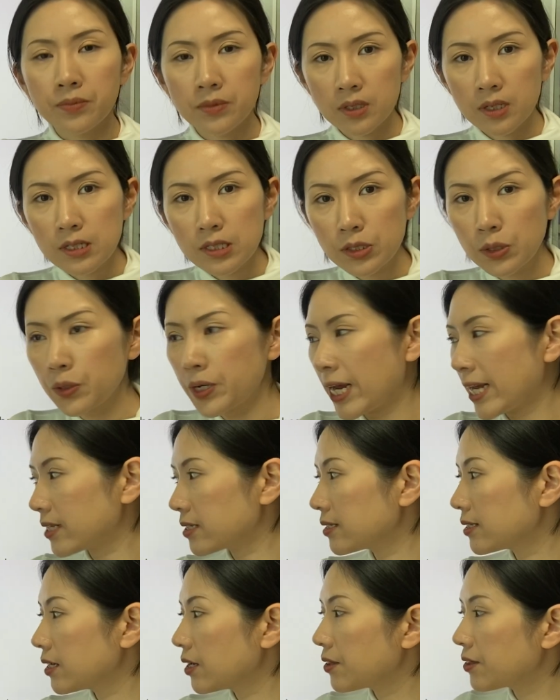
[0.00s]
so
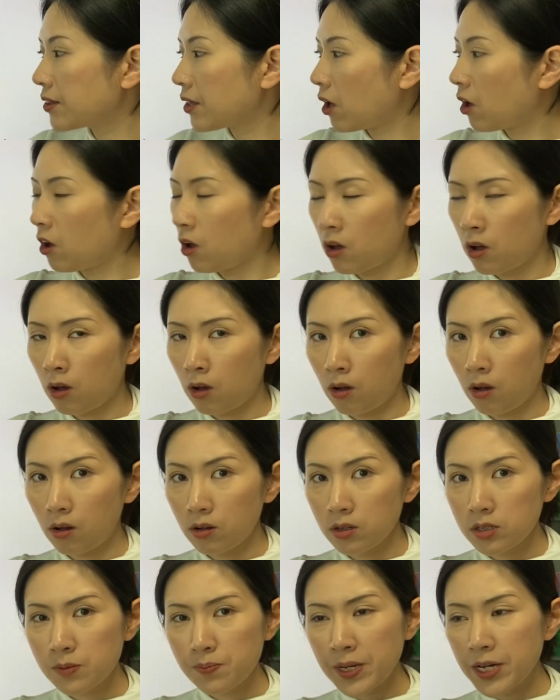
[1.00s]
that the
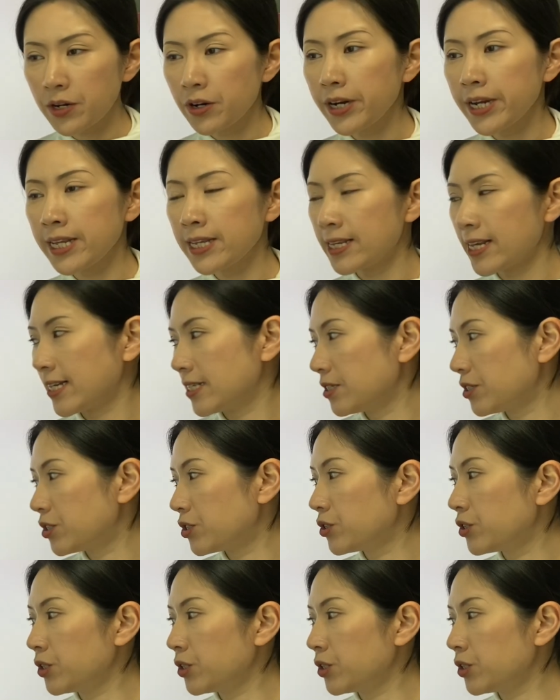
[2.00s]
speaker intends